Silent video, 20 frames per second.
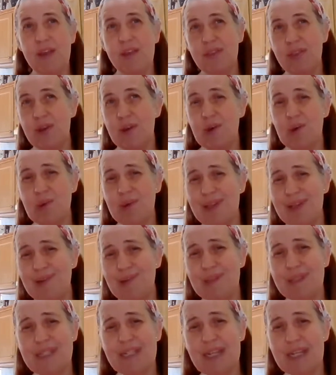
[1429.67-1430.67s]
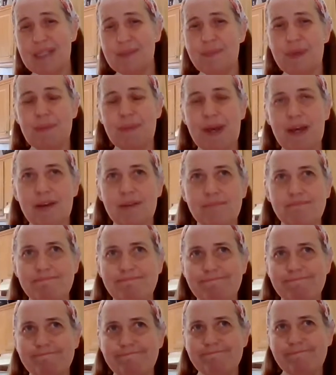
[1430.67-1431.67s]
though it only takes me about
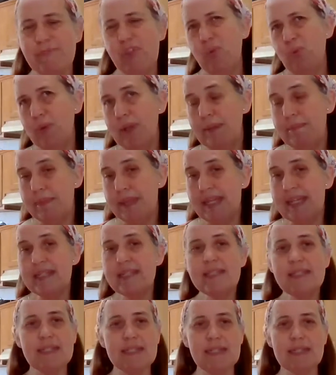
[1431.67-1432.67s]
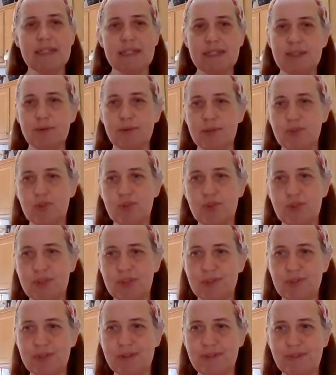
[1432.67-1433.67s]
3 minutes to get to the grocery
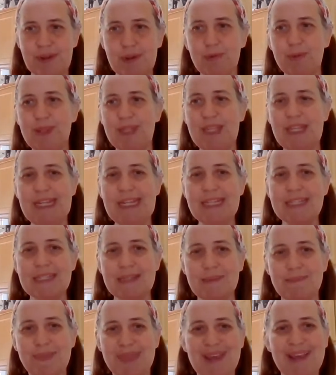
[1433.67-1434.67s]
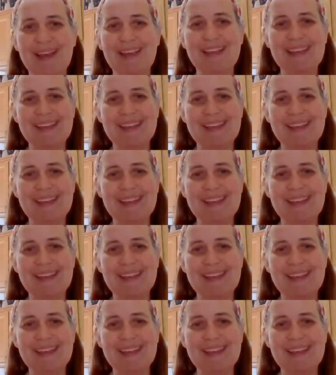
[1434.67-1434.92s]
store if I really need something.